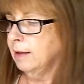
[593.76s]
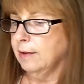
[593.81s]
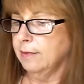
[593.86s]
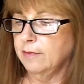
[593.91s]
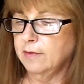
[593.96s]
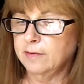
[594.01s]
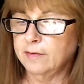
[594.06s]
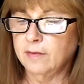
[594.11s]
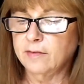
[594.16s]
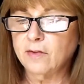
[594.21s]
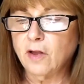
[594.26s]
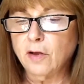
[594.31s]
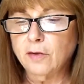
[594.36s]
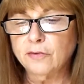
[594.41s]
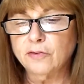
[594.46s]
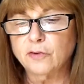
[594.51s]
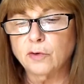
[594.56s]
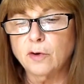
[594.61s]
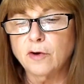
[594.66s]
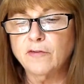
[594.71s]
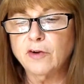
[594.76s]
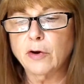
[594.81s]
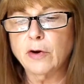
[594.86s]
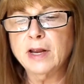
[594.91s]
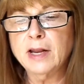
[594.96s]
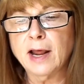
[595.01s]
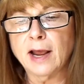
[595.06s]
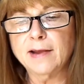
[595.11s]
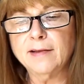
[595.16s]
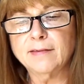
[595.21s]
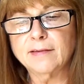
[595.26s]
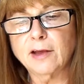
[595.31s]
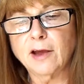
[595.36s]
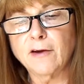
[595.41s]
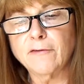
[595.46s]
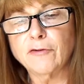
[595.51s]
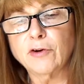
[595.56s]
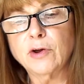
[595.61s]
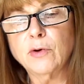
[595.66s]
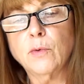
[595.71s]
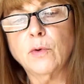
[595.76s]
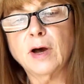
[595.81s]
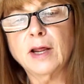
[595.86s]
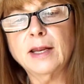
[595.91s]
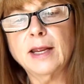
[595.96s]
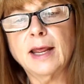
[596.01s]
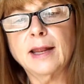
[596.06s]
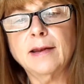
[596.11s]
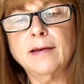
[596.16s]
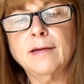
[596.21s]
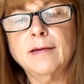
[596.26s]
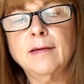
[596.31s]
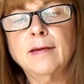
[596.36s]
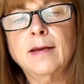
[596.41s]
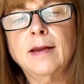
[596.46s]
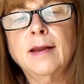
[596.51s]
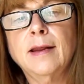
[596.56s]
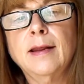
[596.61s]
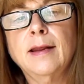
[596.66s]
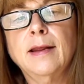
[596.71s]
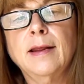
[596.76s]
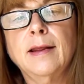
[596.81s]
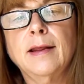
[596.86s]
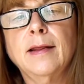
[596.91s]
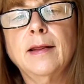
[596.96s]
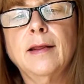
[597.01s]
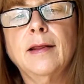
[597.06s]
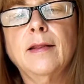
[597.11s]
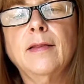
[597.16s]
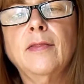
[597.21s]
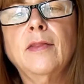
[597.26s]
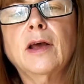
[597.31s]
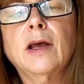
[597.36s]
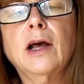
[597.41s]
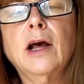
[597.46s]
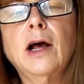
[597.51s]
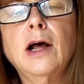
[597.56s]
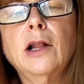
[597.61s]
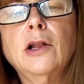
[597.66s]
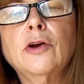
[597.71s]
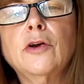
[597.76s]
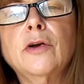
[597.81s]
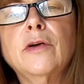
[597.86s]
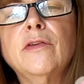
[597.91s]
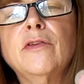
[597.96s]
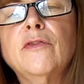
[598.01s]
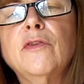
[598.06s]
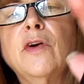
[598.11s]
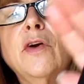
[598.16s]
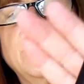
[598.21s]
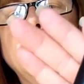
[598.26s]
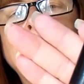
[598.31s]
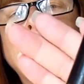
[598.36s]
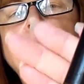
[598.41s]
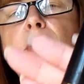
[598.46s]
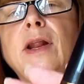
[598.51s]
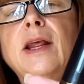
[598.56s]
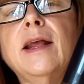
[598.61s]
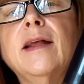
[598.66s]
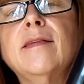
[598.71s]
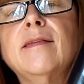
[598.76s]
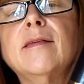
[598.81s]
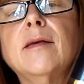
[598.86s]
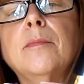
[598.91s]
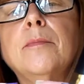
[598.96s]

This is also a very nice covering one, and the color is very pretty. It's a